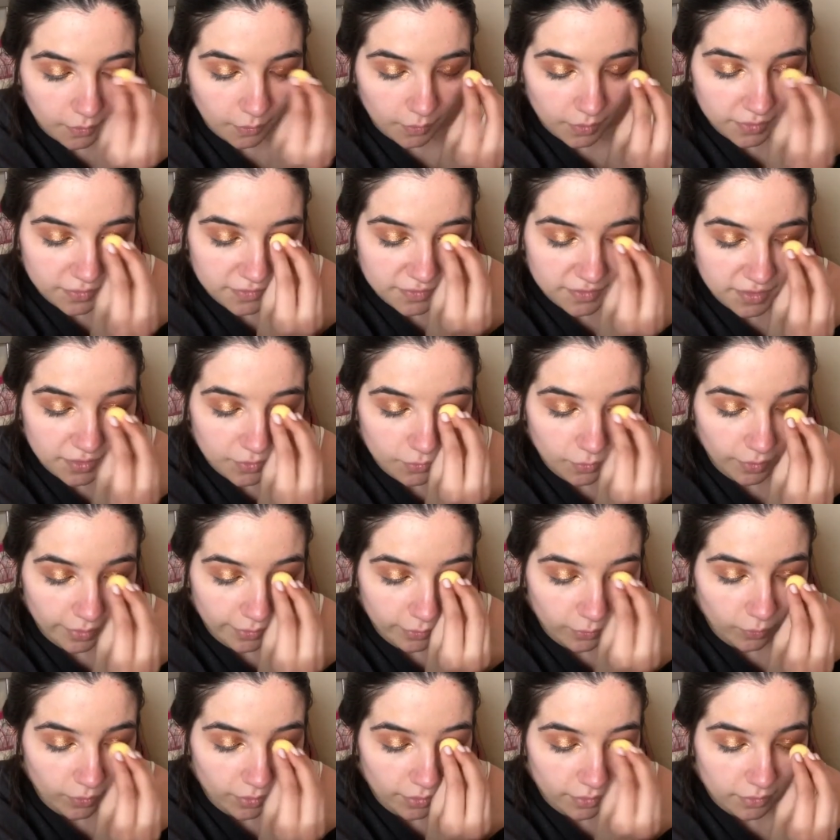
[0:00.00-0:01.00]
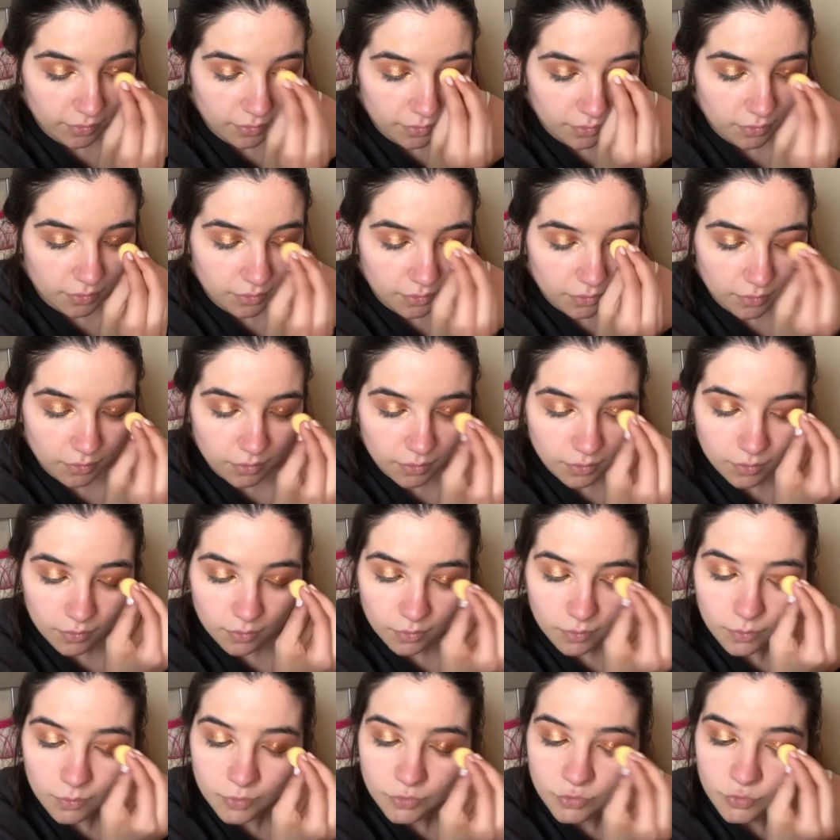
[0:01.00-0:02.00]
let's see
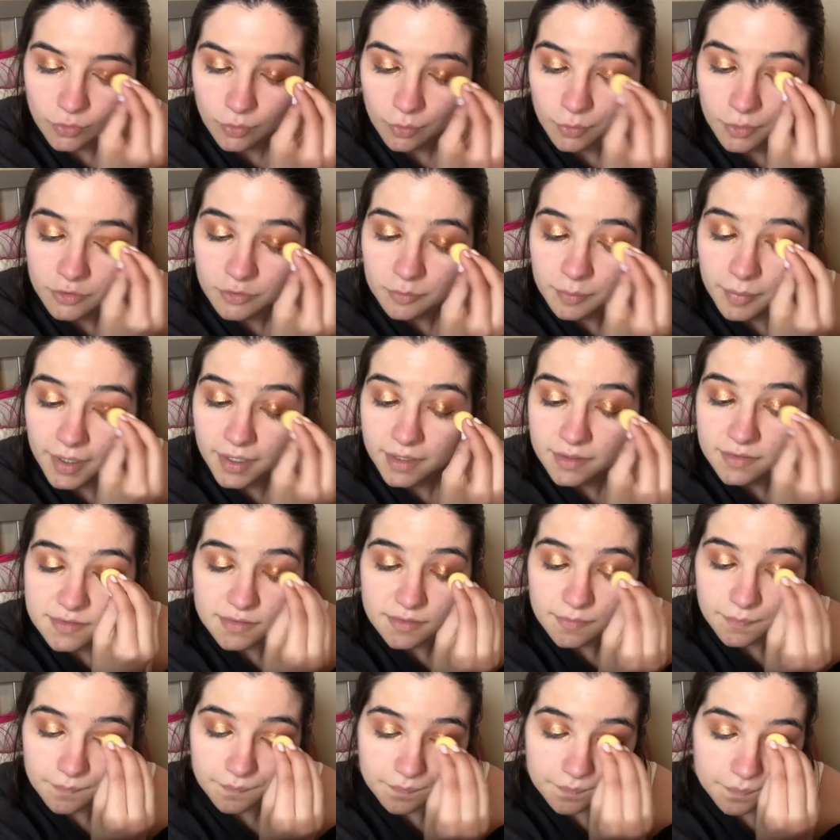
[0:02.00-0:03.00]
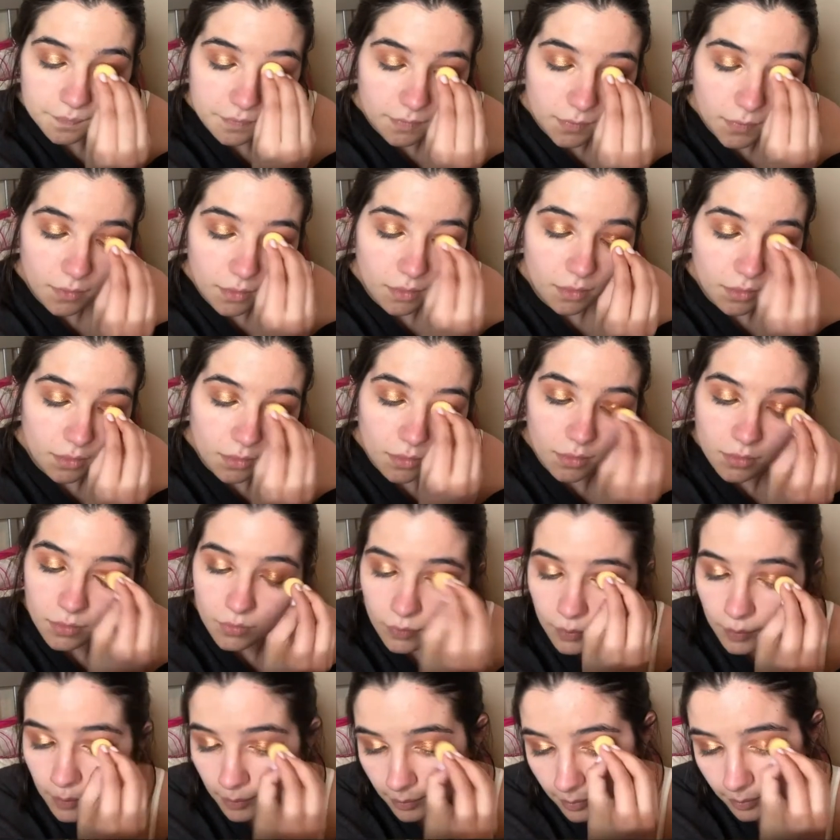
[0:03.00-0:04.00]
which one works best.
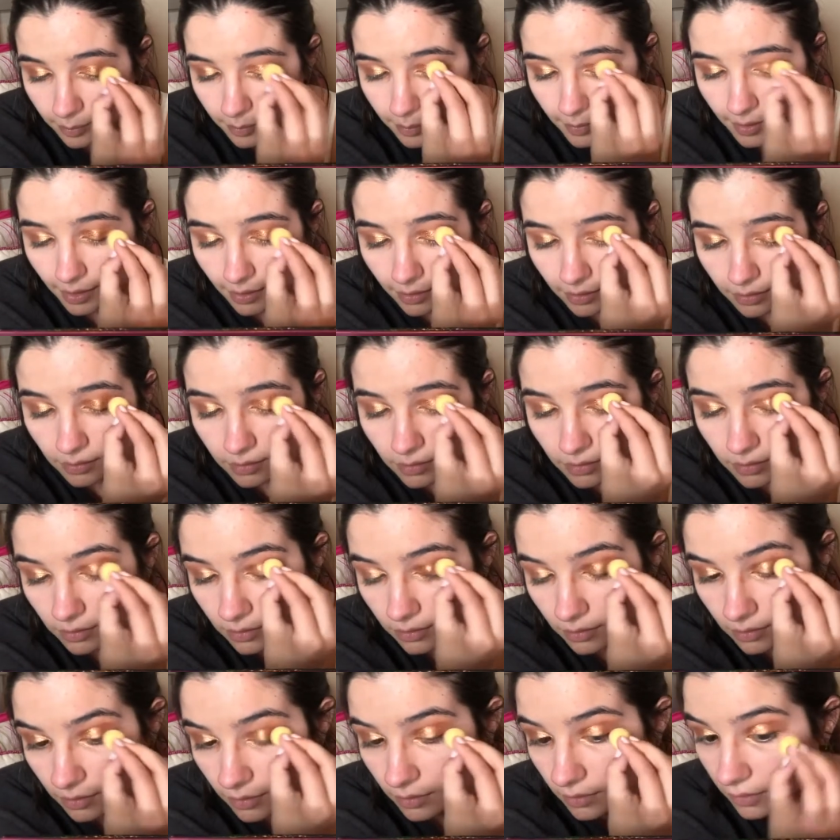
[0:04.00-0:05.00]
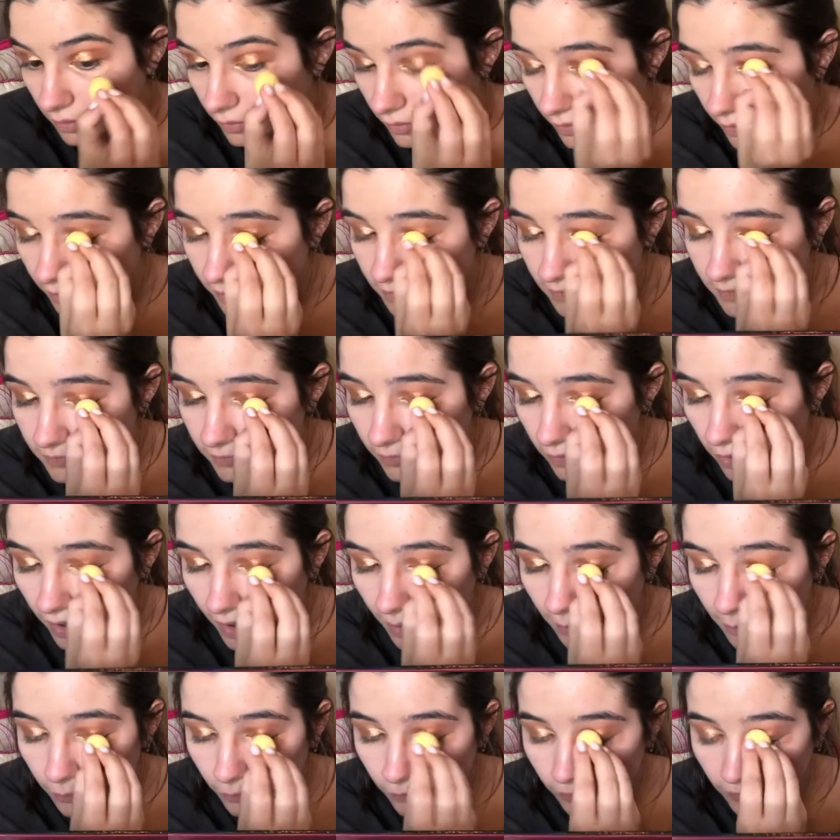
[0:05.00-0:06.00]
But thus far,
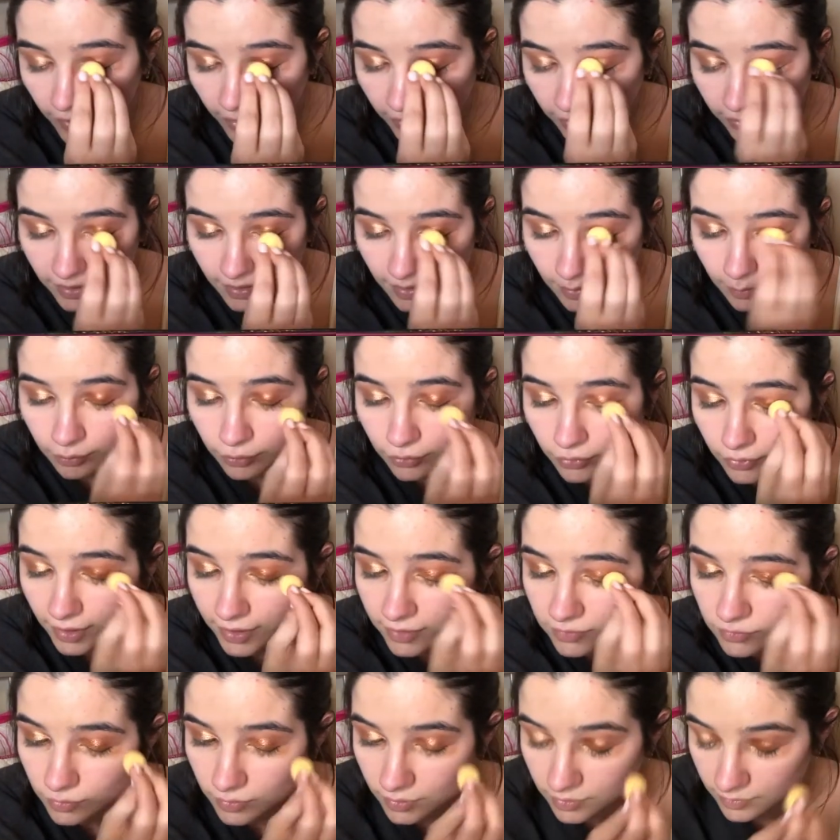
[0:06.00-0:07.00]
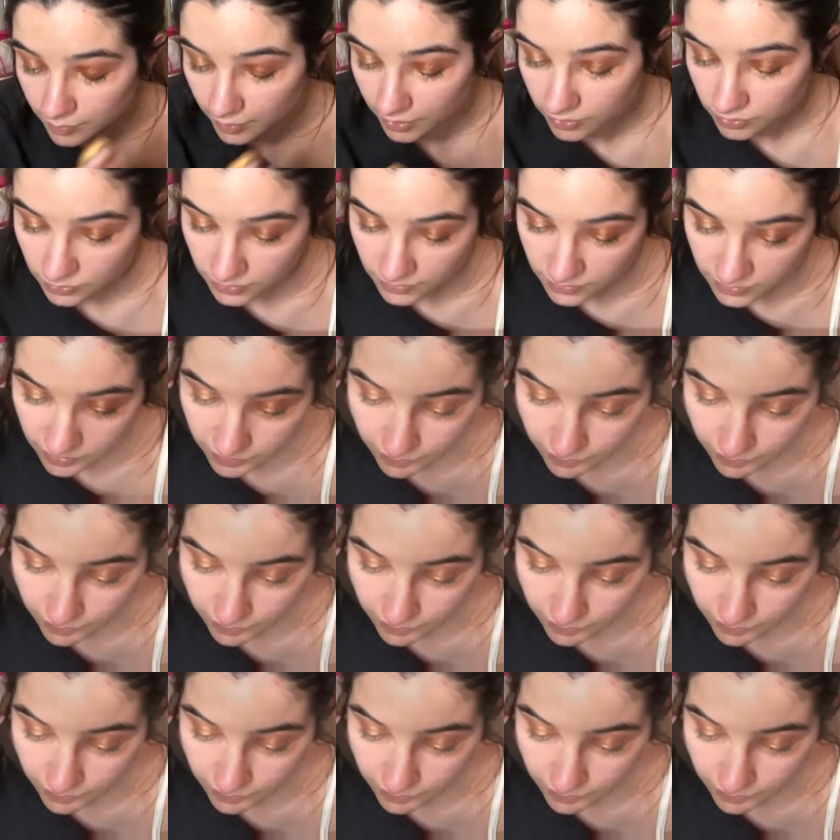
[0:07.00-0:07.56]
I'm very impressed with sponges.